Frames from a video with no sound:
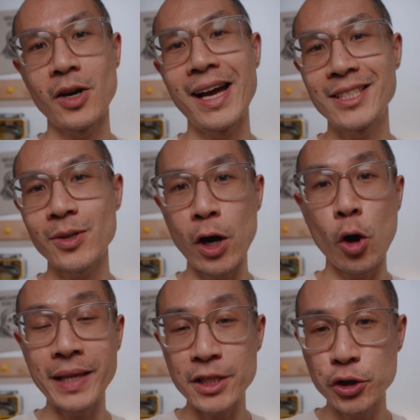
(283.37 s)
right, so I
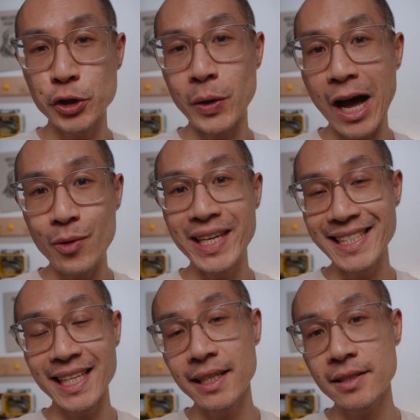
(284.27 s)
hope that shows you how
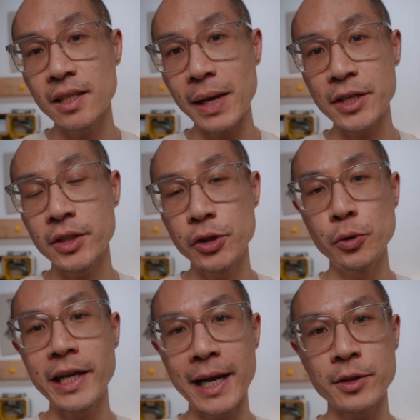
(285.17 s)
easy it is to match the two
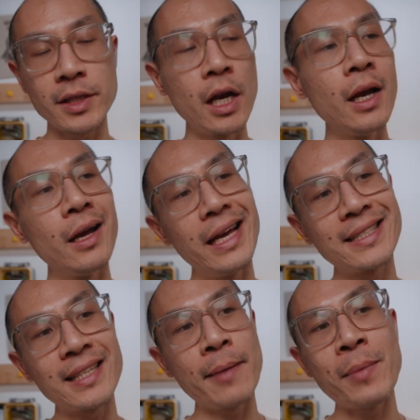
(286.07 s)
cameras.
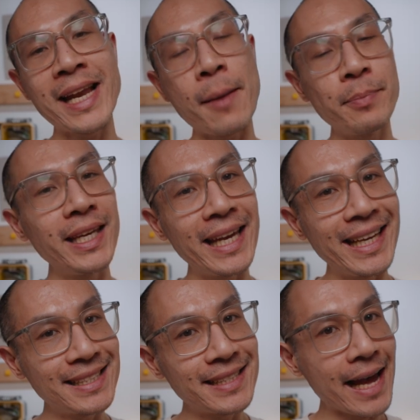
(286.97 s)
It may not be an
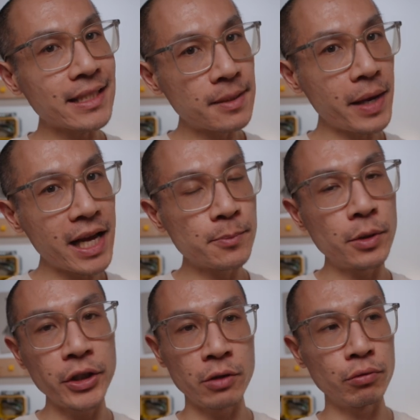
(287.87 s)
exact match,
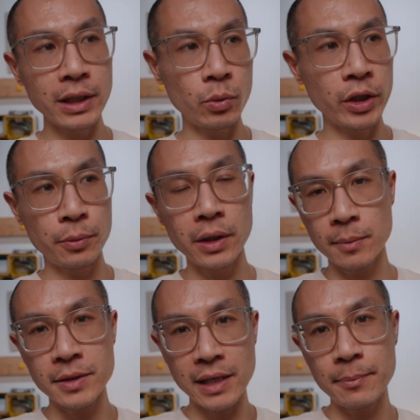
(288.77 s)
but you know, really when you're putting
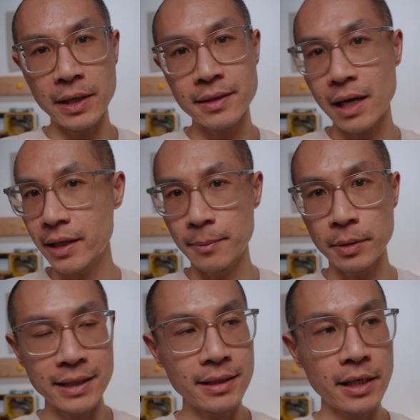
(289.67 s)
them side by side in a
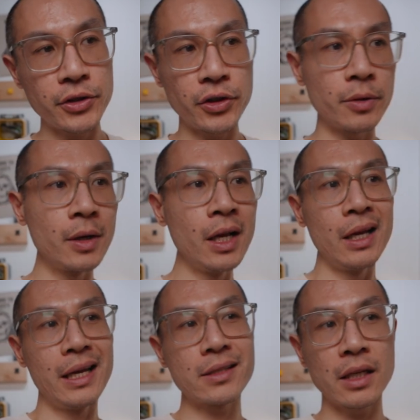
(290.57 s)
blind test,
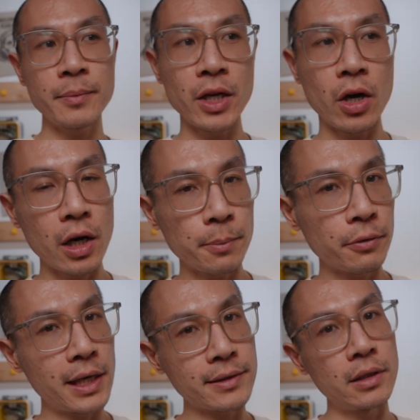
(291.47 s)
it's gonna be hard
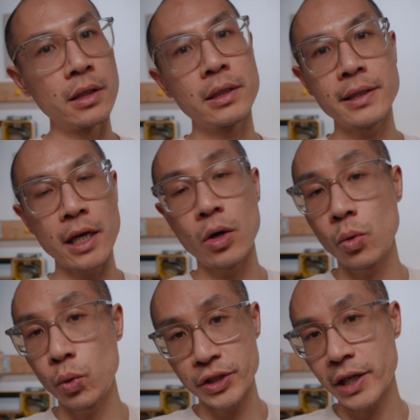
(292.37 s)
pressed to tell
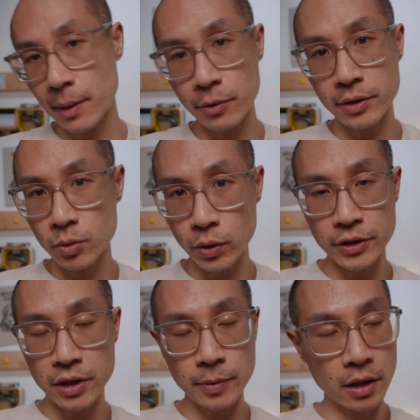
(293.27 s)
which camera is
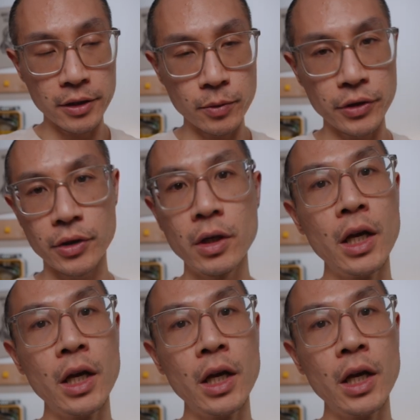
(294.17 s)
which, to be honest with you.